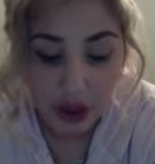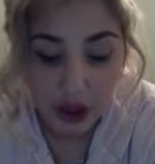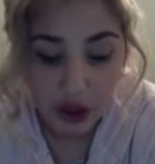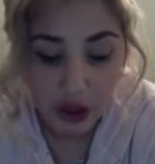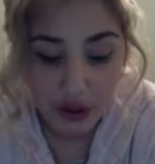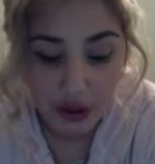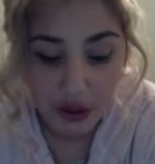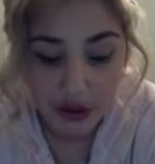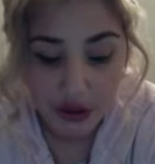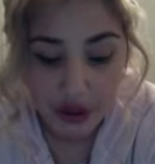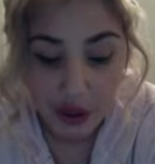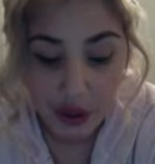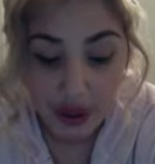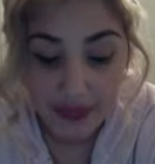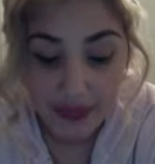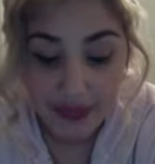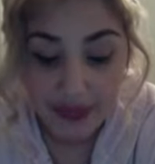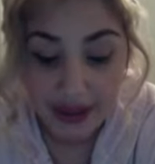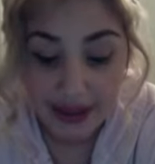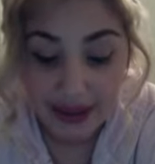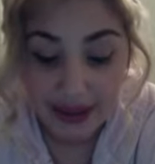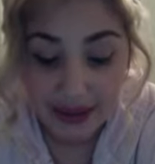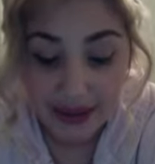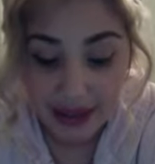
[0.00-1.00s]
So at
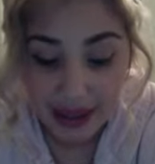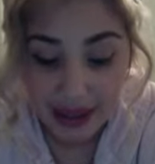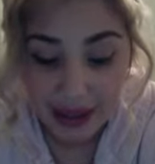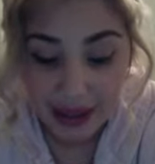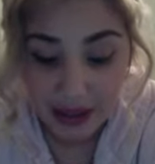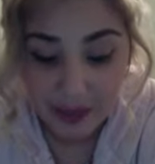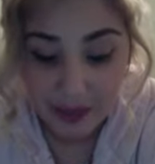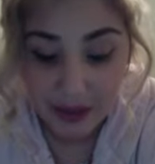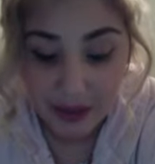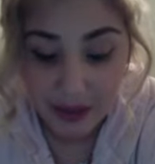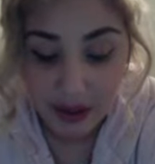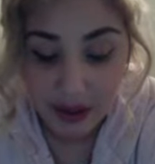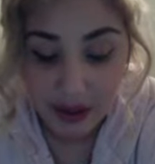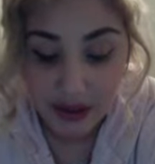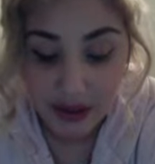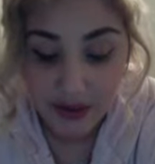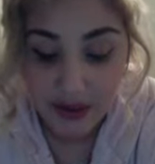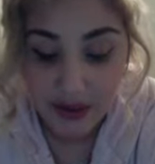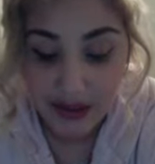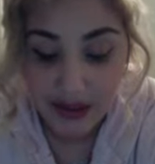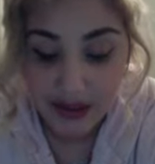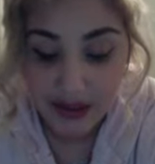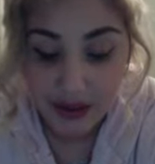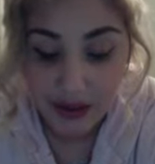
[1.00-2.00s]
that time,
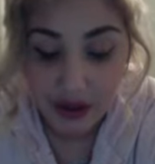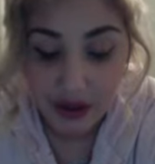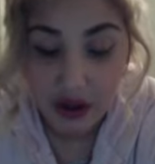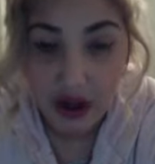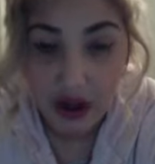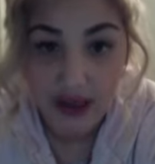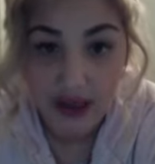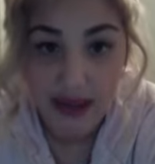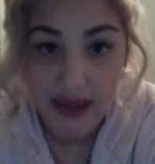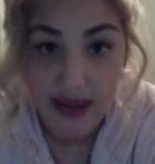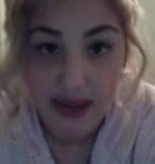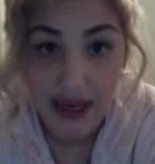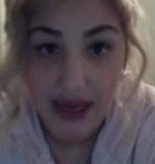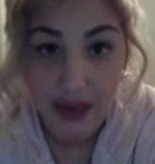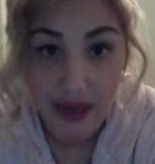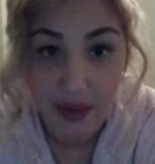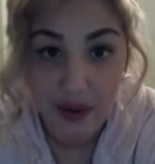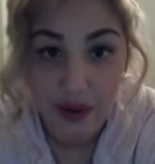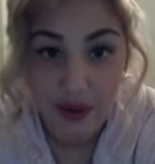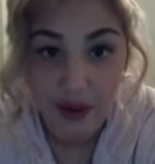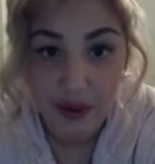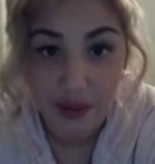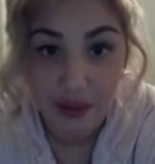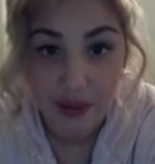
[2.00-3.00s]
that's when I'll kind of scan
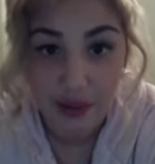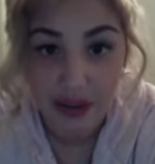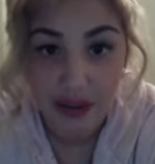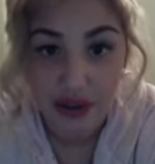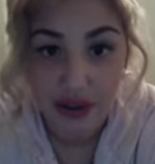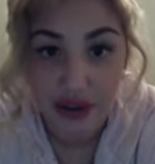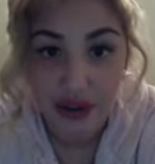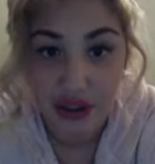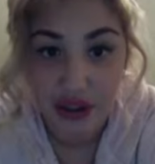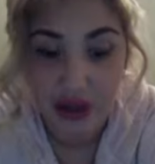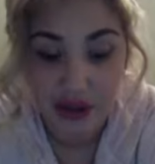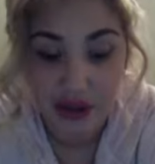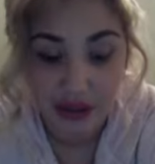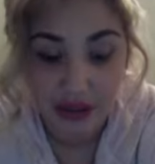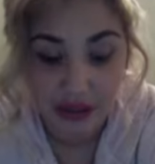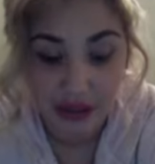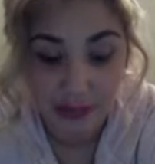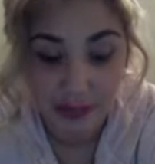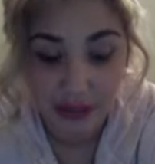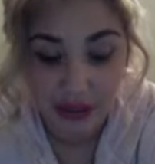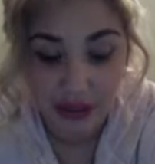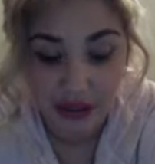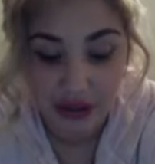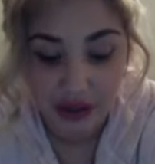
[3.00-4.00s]
through their pictures and I'll
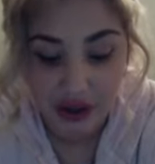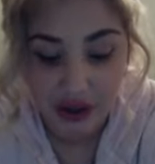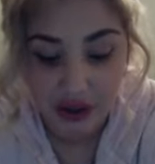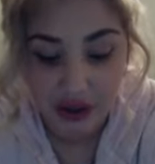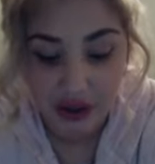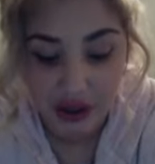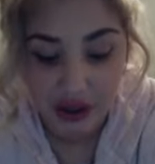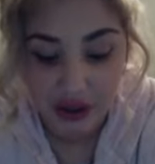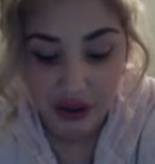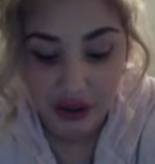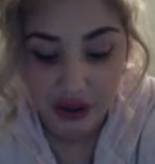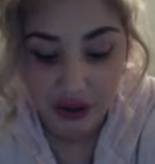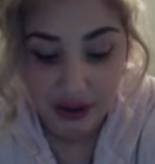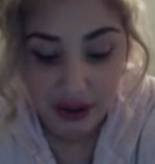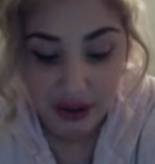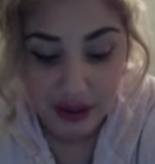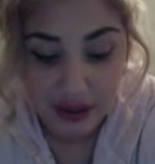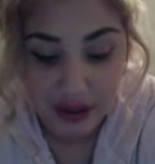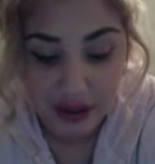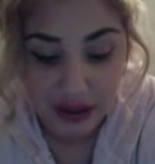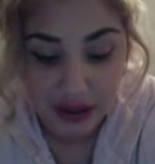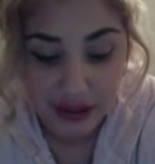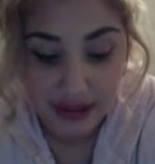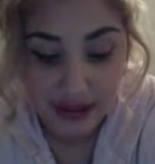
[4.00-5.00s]
like pictures and I'll
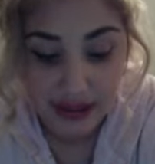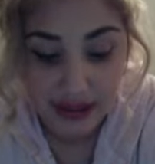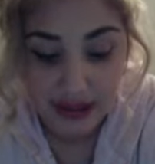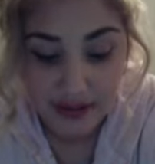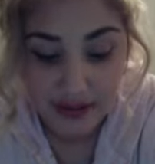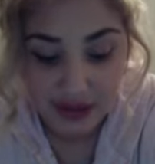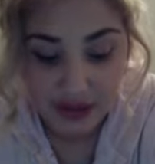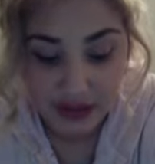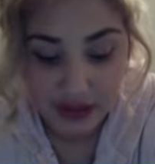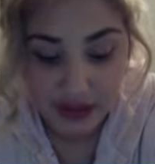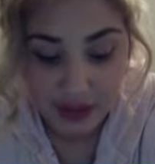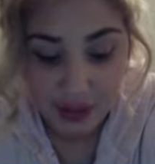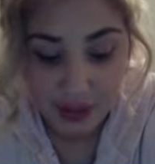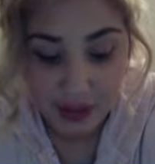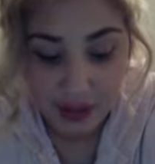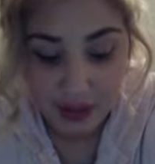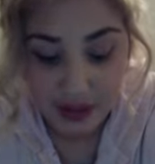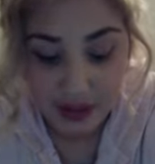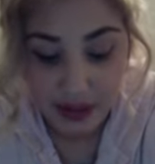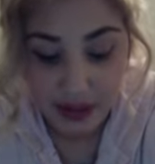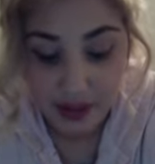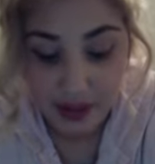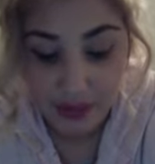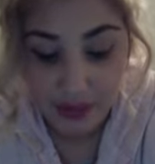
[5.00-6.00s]
see if it's someone
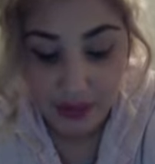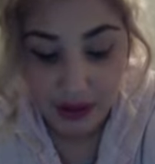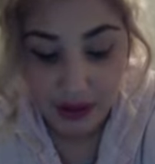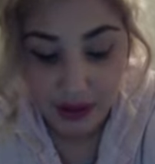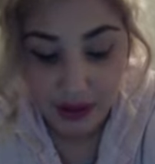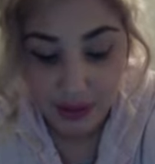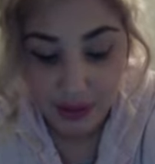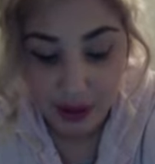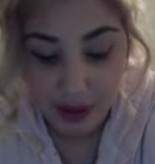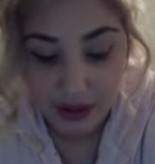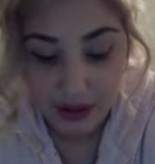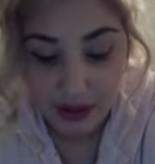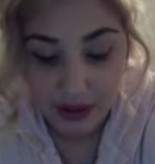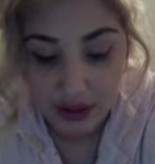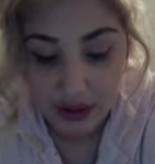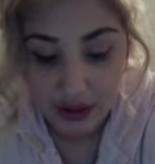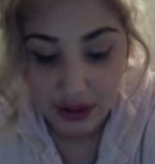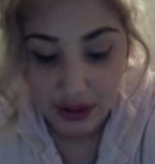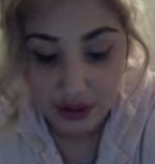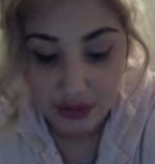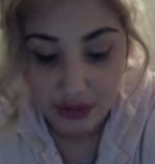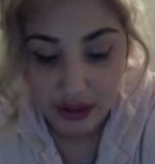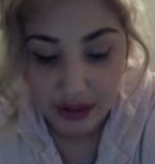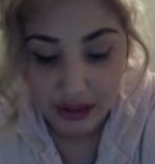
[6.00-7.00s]
that I really want to
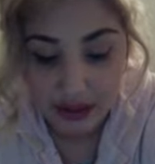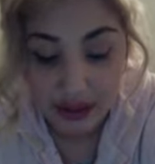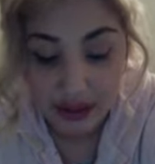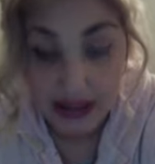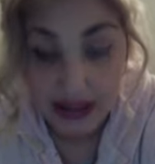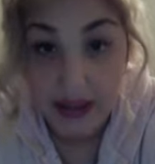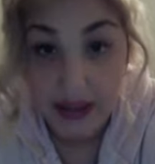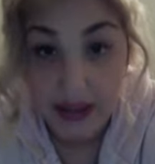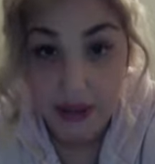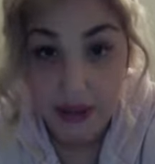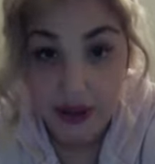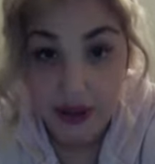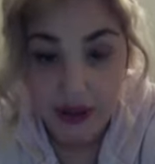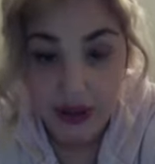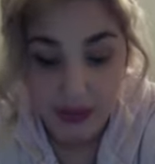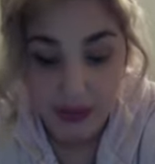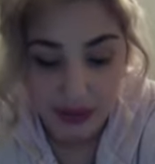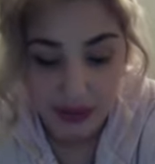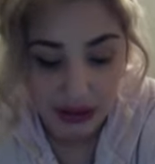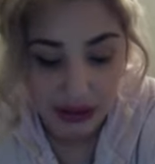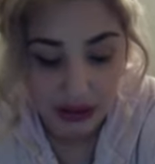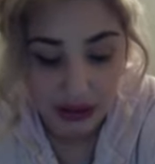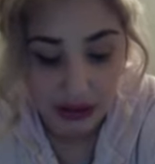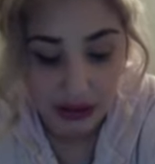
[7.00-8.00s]
join my team or
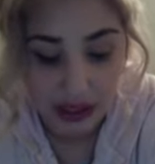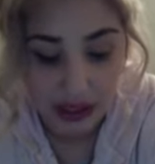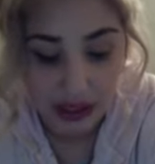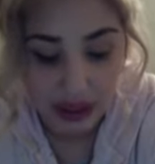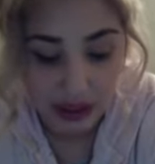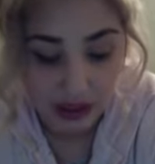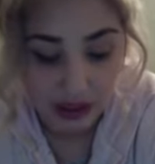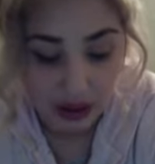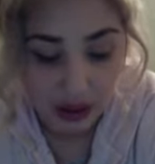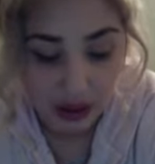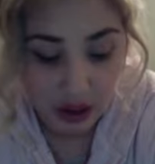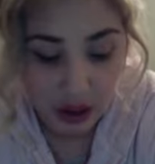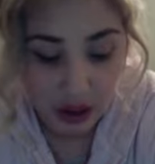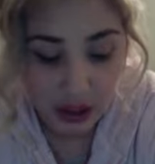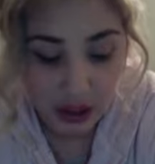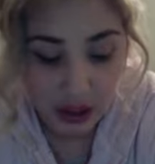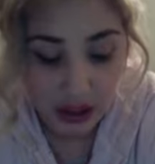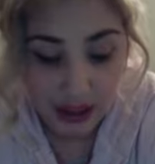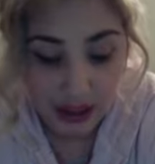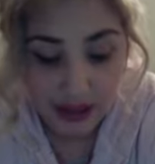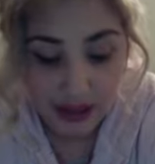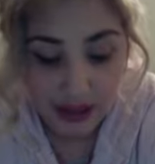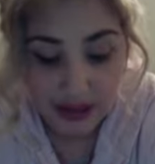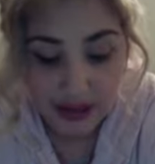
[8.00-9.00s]
something like that.
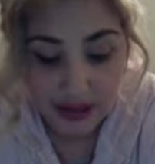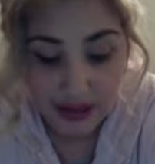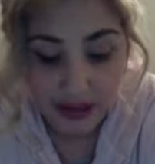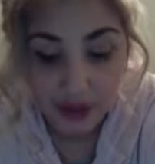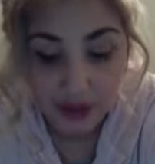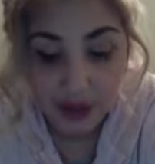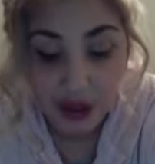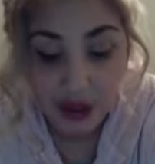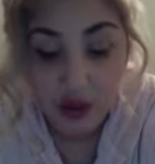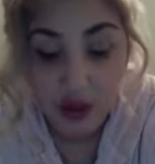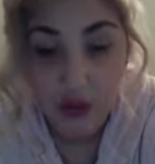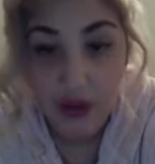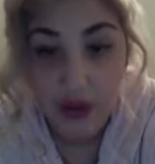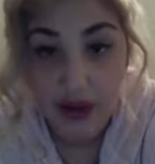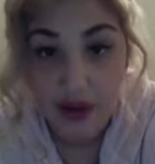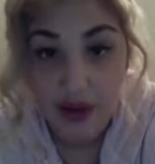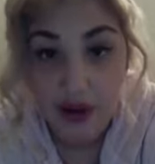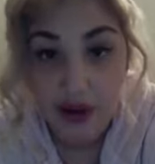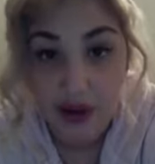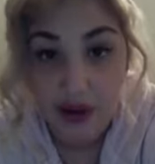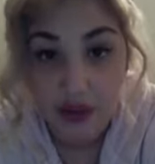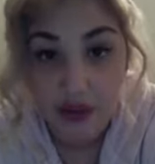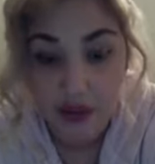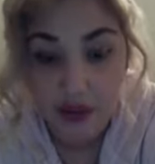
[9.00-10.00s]
And that's when I'll go in and
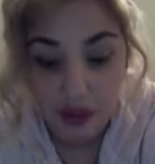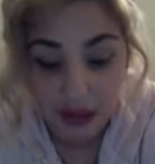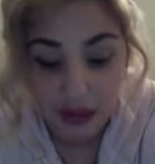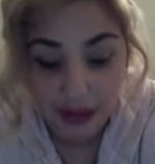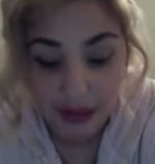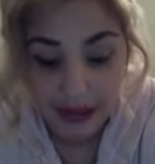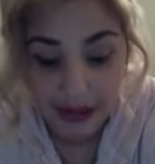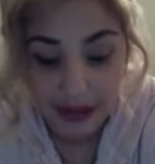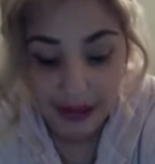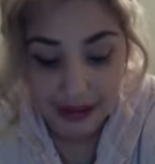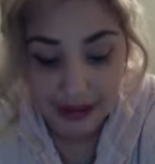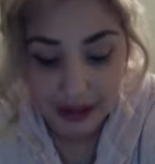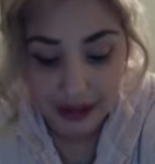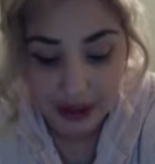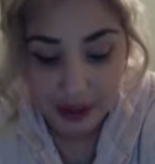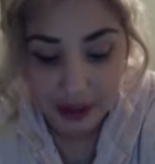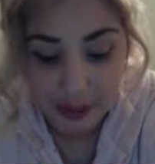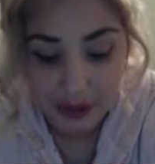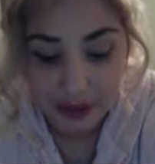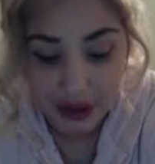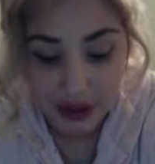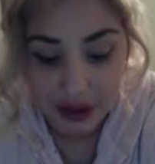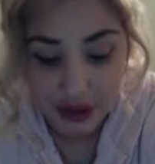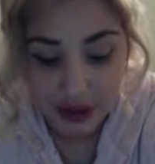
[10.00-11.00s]
I'll like
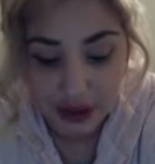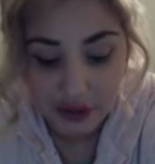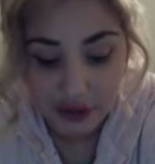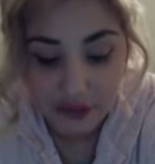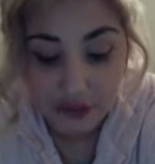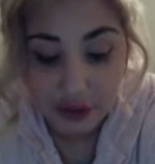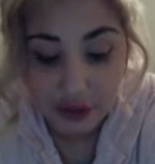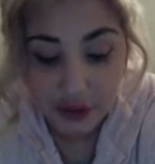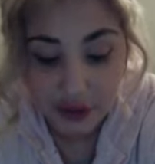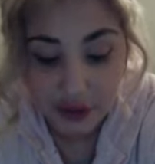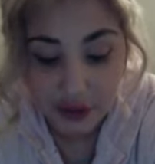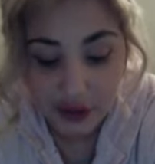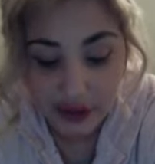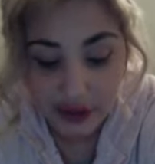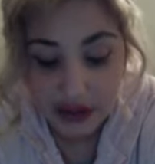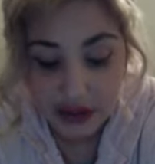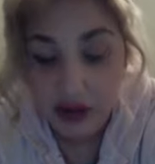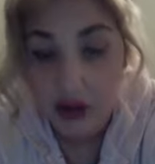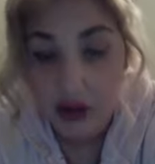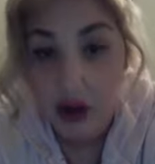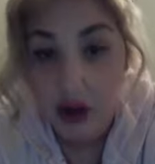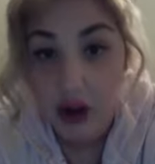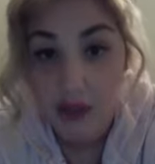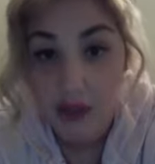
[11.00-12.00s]
a bunch of their photos and
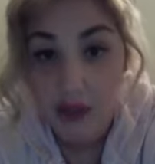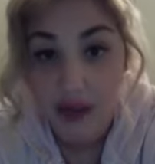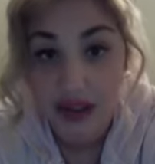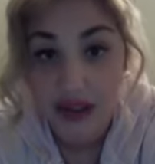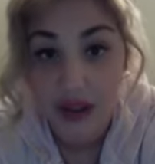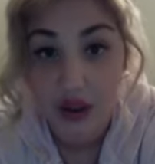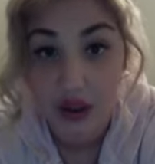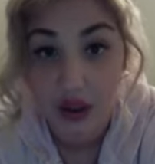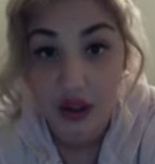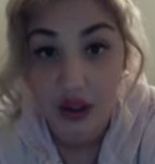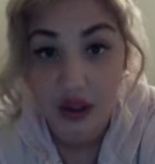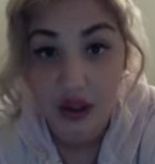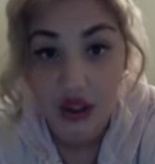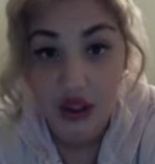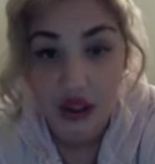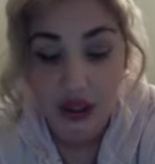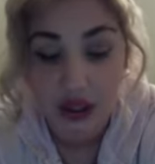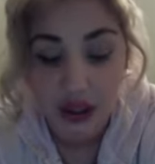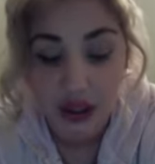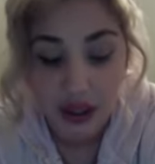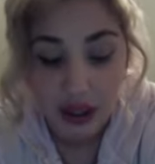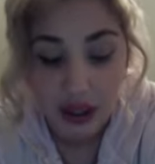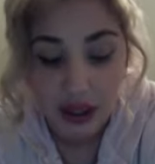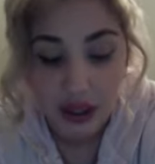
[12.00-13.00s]
I'll comment a question.
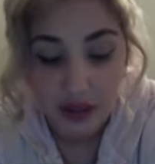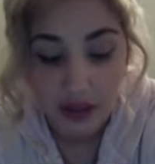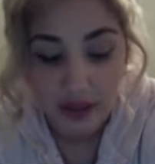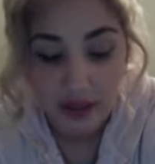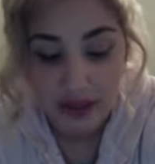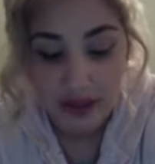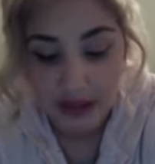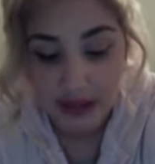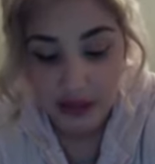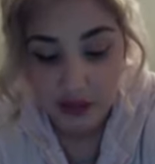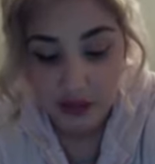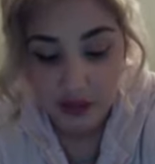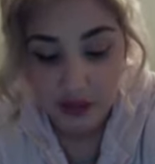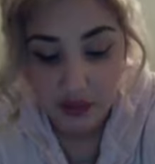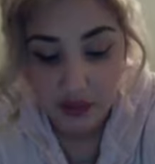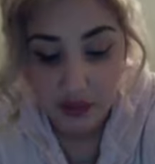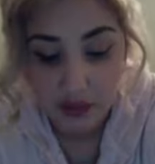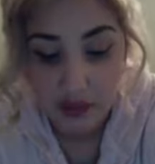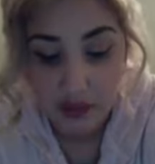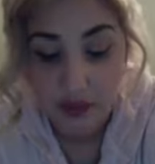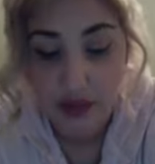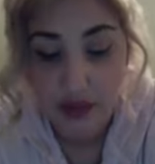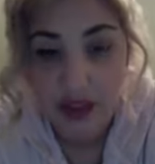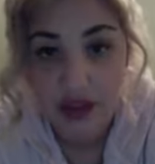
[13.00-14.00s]
That's going to form
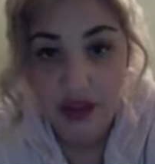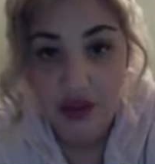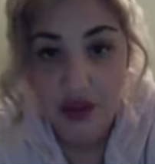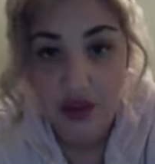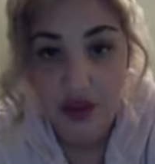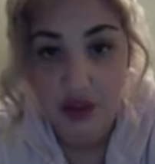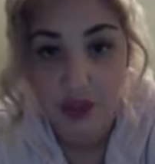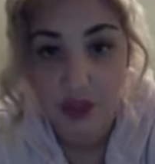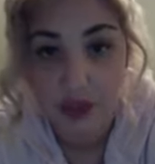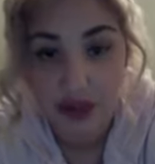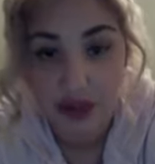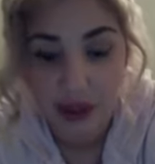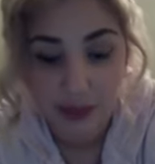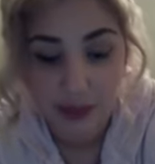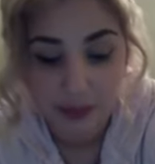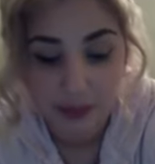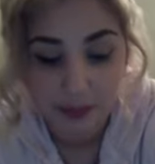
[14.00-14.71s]
a relationship with them.